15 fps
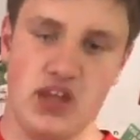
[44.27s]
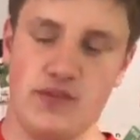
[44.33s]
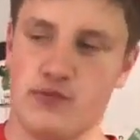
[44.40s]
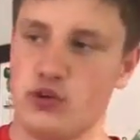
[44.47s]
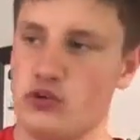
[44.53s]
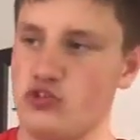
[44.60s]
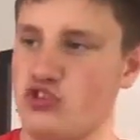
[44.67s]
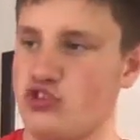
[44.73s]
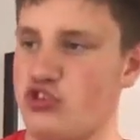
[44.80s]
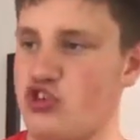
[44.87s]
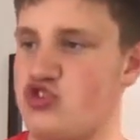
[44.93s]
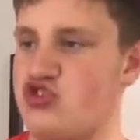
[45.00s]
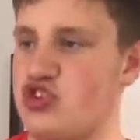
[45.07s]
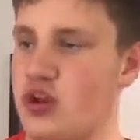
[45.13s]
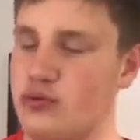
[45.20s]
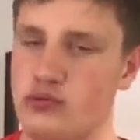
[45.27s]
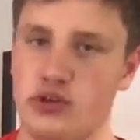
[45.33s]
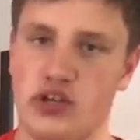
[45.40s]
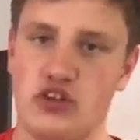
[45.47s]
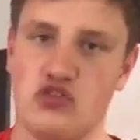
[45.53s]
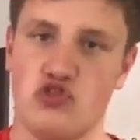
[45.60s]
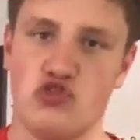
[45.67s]
if you're just a
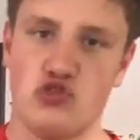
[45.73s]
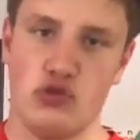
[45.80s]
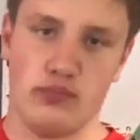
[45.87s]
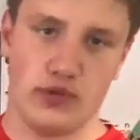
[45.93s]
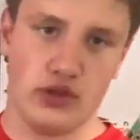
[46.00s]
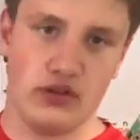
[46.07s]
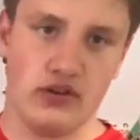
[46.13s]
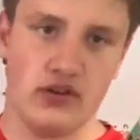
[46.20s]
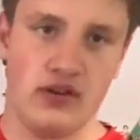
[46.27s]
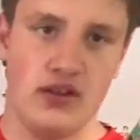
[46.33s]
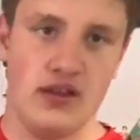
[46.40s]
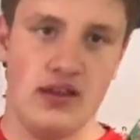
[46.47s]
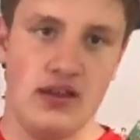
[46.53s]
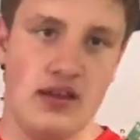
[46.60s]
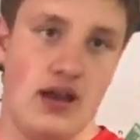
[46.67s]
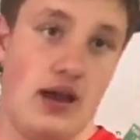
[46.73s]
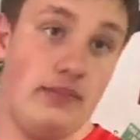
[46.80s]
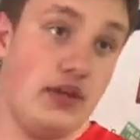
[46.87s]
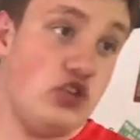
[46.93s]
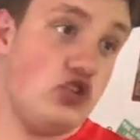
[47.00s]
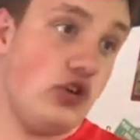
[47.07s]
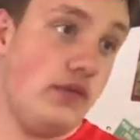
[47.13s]
general consumer,
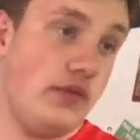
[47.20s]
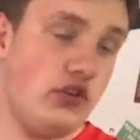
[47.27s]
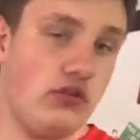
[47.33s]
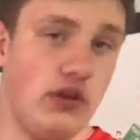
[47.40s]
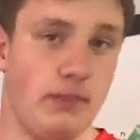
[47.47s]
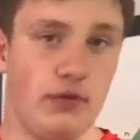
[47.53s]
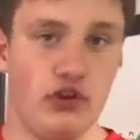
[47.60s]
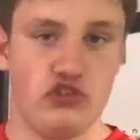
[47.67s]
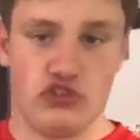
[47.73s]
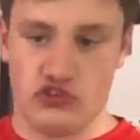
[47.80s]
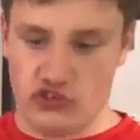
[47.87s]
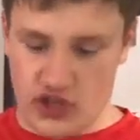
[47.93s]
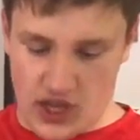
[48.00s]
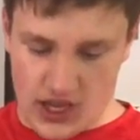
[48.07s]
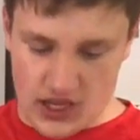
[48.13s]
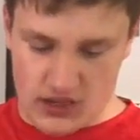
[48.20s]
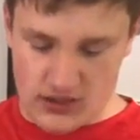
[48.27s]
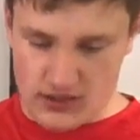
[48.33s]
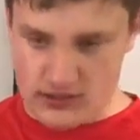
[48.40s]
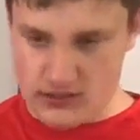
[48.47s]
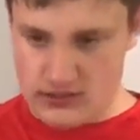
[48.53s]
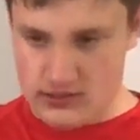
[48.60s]
I'm not sure if it's a great purchase,
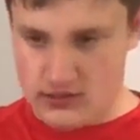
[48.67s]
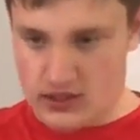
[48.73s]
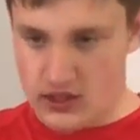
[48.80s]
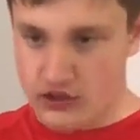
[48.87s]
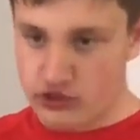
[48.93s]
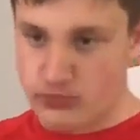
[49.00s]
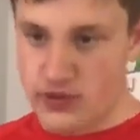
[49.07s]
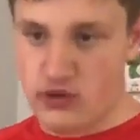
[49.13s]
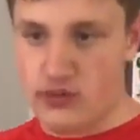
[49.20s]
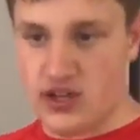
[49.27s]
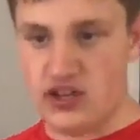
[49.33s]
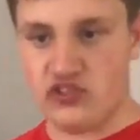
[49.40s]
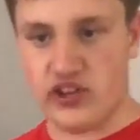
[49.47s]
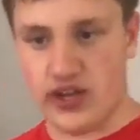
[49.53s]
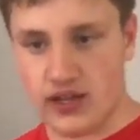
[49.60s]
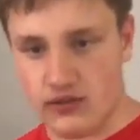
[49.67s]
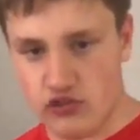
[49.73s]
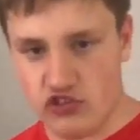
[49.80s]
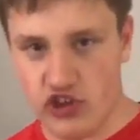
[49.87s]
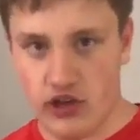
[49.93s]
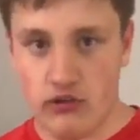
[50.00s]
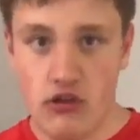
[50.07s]
and I'll explain why in a second.
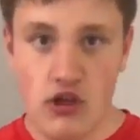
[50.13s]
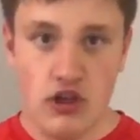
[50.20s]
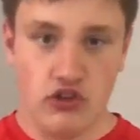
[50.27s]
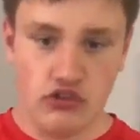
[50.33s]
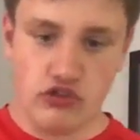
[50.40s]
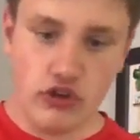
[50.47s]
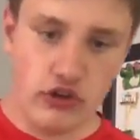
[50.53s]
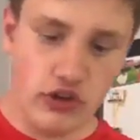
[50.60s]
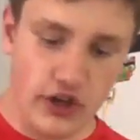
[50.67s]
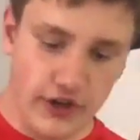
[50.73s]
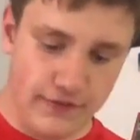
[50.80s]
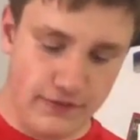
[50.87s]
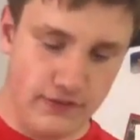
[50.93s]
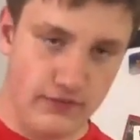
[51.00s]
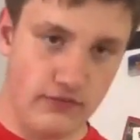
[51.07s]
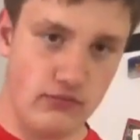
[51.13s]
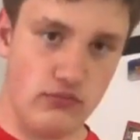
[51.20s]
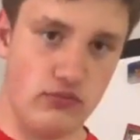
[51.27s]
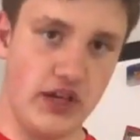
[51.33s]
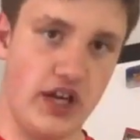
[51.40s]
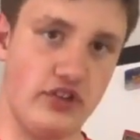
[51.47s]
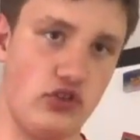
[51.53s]
So, start off,
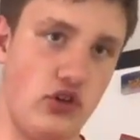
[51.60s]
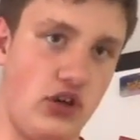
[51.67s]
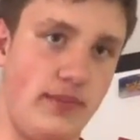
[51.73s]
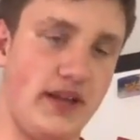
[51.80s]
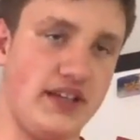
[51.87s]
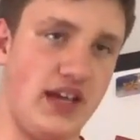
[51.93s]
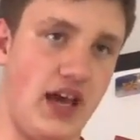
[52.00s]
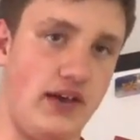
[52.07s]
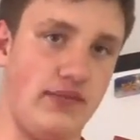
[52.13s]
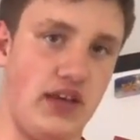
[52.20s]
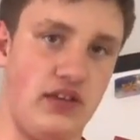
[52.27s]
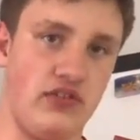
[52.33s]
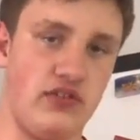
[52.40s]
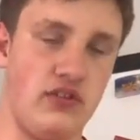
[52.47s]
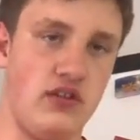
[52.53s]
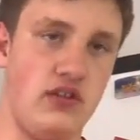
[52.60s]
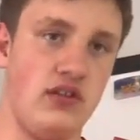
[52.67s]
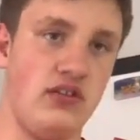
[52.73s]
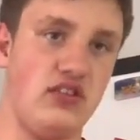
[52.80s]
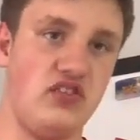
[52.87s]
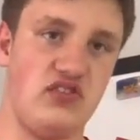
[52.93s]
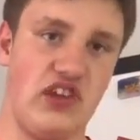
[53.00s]
we gotta talk about the obvious.
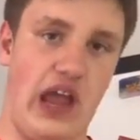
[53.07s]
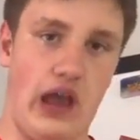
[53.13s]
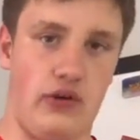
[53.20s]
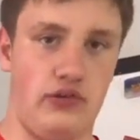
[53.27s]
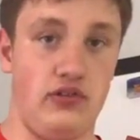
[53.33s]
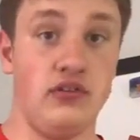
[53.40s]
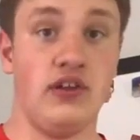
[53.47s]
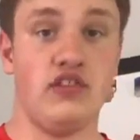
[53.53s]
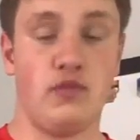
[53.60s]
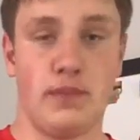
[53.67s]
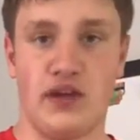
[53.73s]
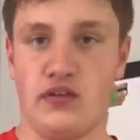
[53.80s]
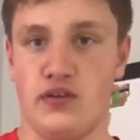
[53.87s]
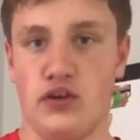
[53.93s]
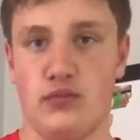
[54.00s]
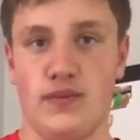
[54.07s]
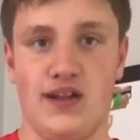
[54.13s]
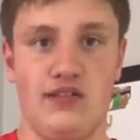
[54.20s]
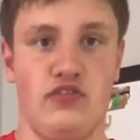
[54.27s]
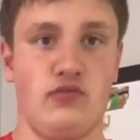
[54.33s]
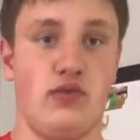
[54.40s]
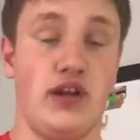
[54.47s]
The sound. It's a pair of
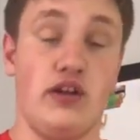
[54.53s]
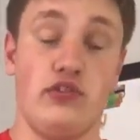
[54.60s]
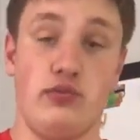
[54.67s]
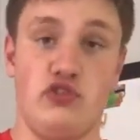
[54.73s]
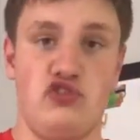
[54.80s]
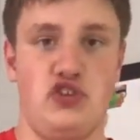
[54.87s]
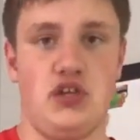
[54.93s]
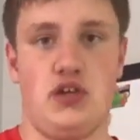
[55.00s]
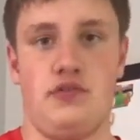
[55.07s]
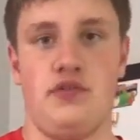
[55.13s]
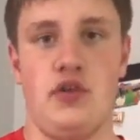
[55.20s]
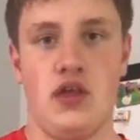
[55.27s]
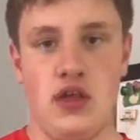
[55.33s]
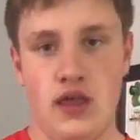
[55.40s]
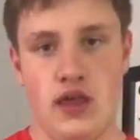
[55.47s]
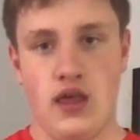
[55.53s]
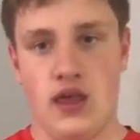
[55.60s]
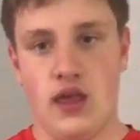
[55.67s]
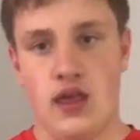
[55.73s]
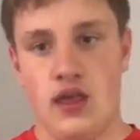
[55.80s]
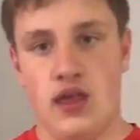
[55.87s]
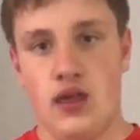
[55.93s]
earbuds. What else would you do?
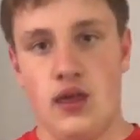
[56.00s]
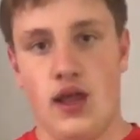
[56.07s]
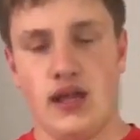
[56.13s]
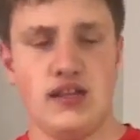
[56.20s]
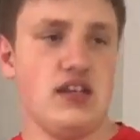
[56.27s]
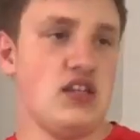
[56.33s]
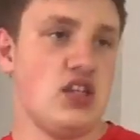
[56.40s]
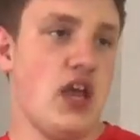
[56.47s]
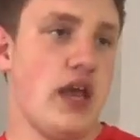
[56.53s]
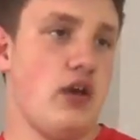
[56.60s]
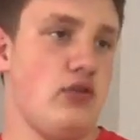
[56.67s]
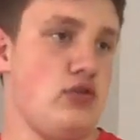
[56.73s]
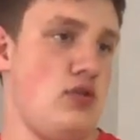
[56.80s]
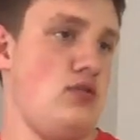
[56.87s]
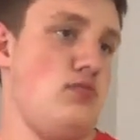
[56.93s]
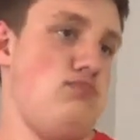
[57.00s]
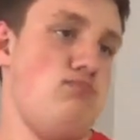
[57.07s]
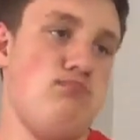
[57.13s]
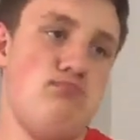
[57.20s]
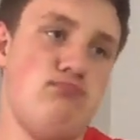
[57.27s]
And they sound